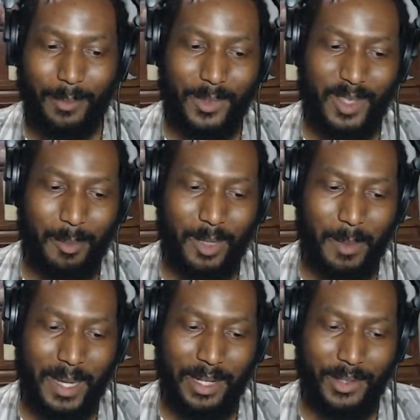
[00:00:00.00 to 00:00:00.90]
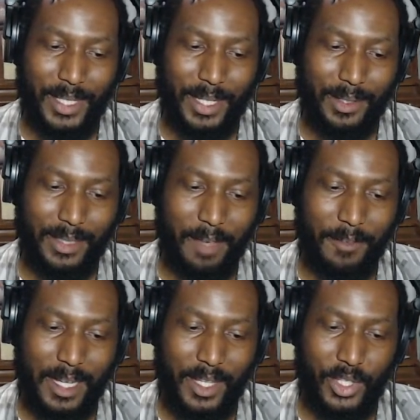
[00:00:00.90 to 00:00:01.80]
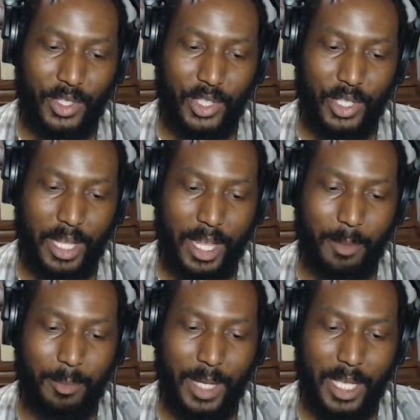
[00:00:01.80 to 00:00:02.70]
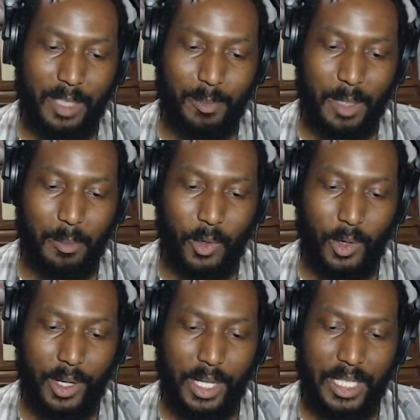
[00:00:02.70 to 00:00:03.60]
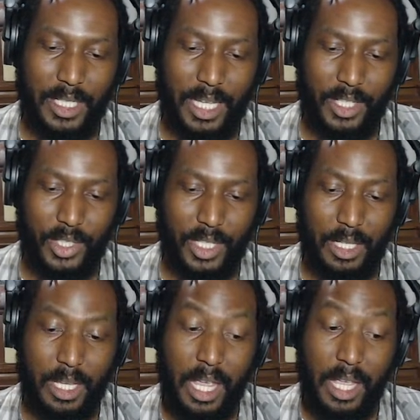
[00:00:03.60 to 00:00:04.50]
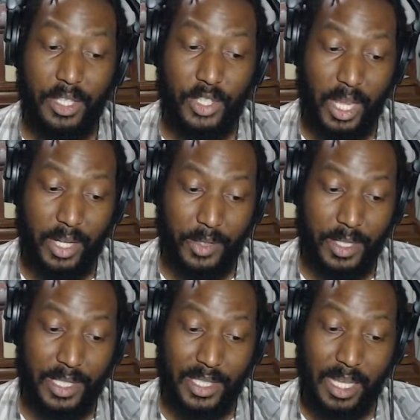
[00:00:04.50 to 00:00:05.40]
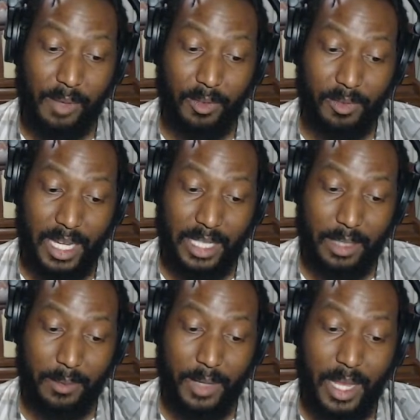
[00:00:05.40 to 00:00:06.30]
So I put in my notes here. Definitions should help us be more intellectually generous and self-reflective